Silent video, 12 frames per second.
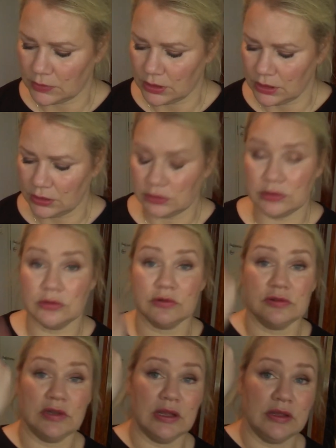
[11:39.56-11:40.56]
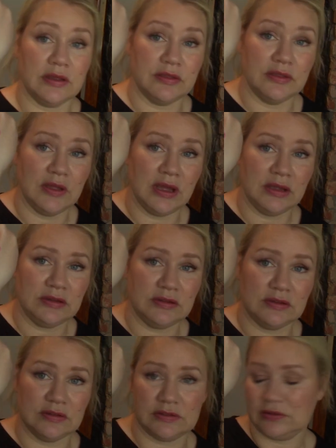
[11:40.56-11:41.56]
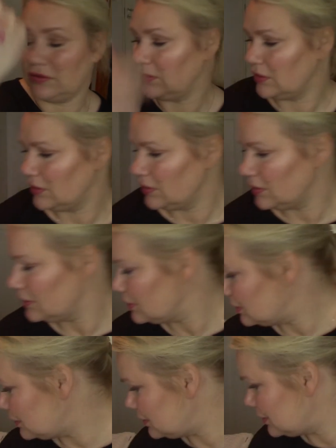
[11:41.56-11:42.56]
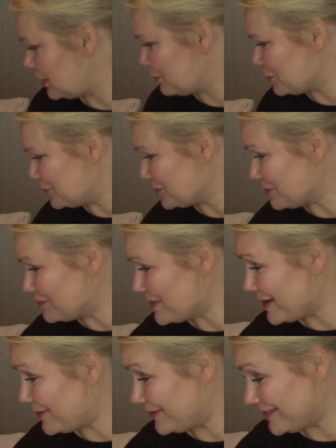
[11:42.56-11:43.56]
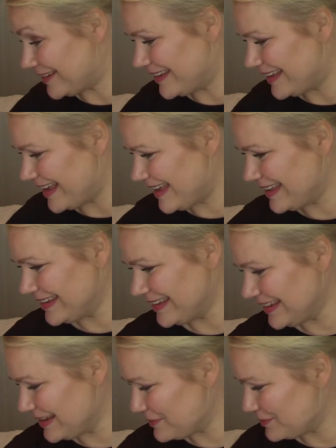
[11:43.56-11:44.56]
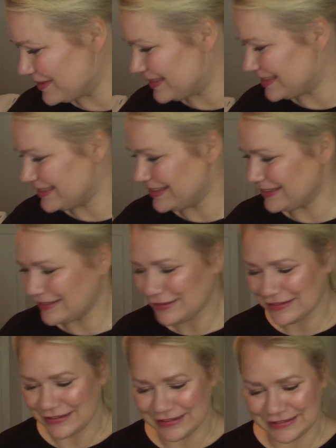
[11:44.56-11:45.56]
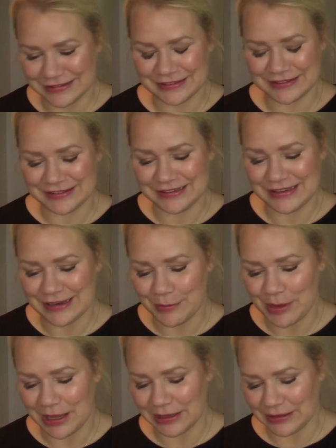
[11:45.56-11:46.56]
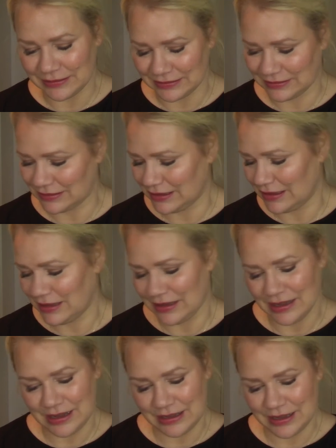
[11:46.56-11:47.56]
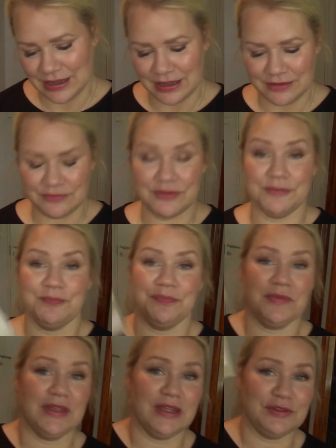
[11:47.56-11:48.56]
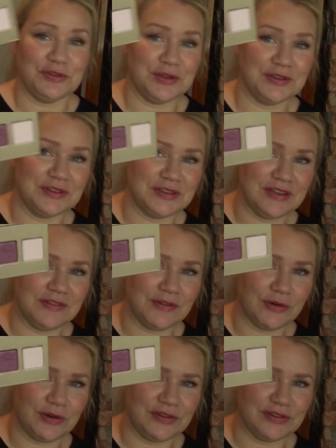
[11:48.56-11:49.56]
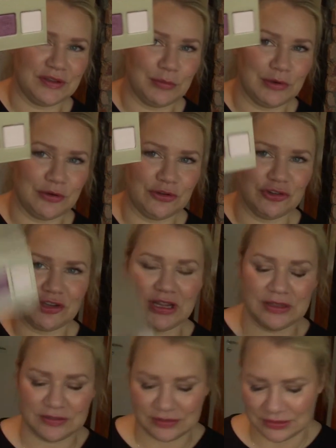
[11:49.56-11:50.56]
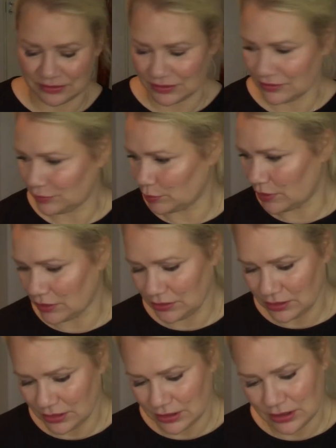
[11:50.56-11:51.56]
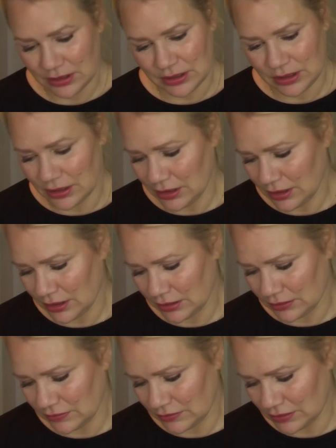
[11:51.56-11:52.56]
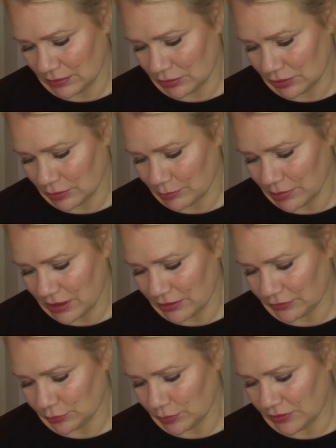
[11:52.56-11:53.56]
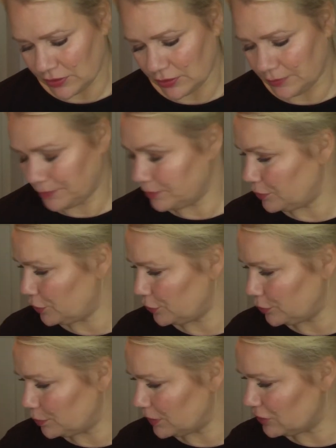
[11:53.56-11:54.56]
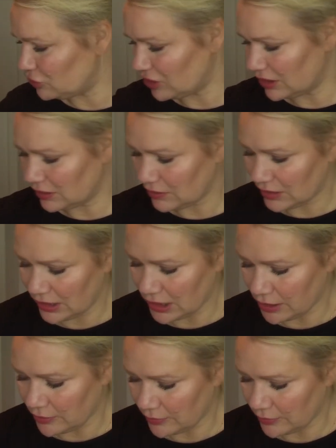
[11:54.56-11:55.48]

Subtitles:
It looks like that. I'm gonna compare it again with this little Stila palette. I have, as you can see, very similar shades in this one, and I'm going to compare it with the purple shade here.